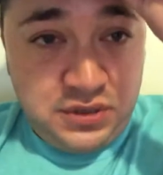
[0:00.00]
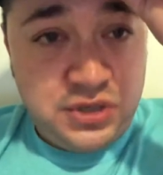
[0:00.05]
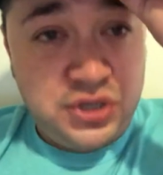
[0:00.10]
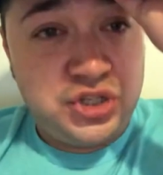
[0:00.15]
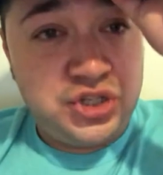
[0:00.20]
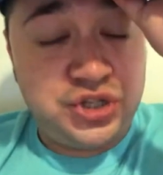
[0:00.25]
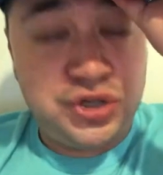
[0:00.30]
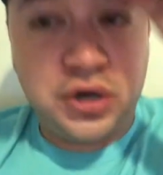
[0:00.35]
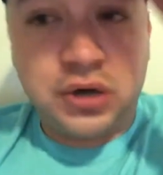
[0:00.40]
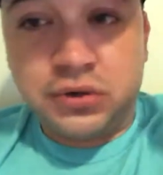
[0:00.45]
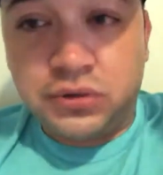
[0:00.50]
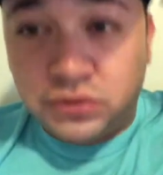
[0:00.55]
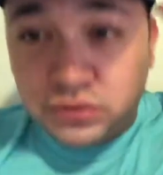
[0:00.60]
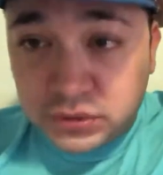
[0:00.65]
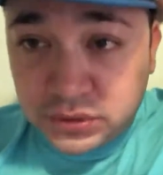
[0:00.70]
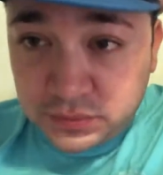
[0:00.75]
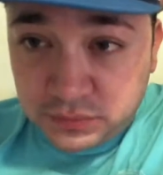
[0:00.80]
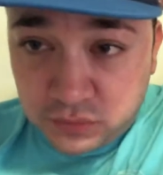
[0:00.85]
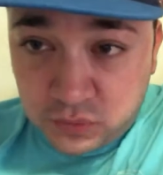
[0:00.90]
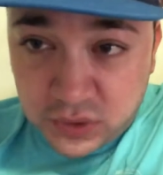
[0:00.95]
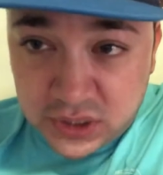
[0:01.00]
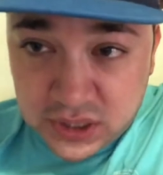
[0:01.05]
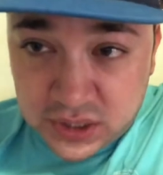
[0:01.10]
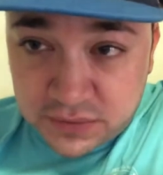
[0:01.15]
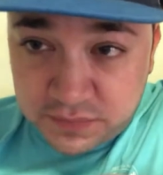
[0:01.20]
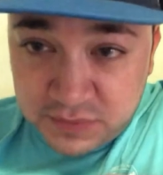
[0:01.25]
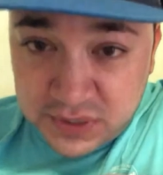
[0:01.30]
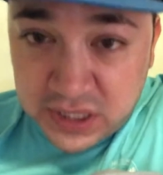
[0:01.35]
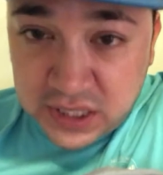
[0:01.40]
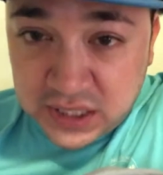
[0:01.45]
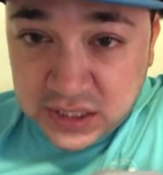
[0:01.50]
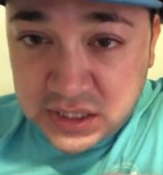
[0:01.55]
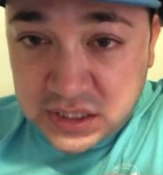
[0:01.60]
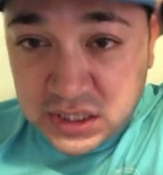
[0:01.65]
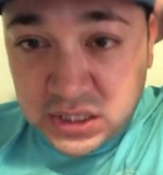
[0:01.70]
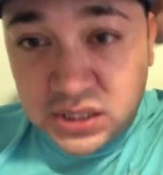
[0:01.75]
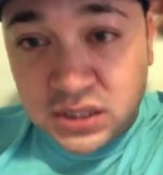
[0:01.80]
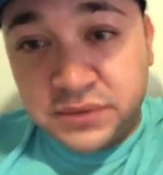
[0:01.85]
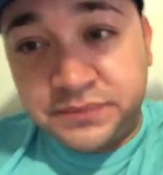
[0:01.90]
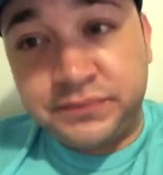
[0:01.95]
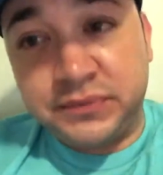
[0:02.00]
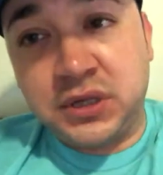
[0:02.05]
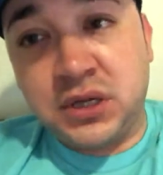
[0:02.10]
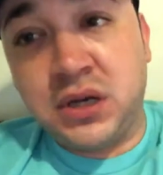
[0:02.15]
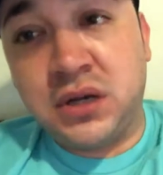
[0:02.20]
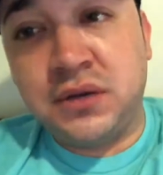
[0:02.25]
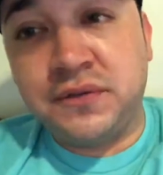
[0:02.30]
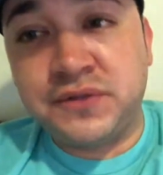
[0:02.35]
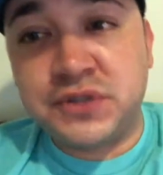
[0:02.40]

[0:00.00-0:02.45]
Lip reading: struggled with the idea of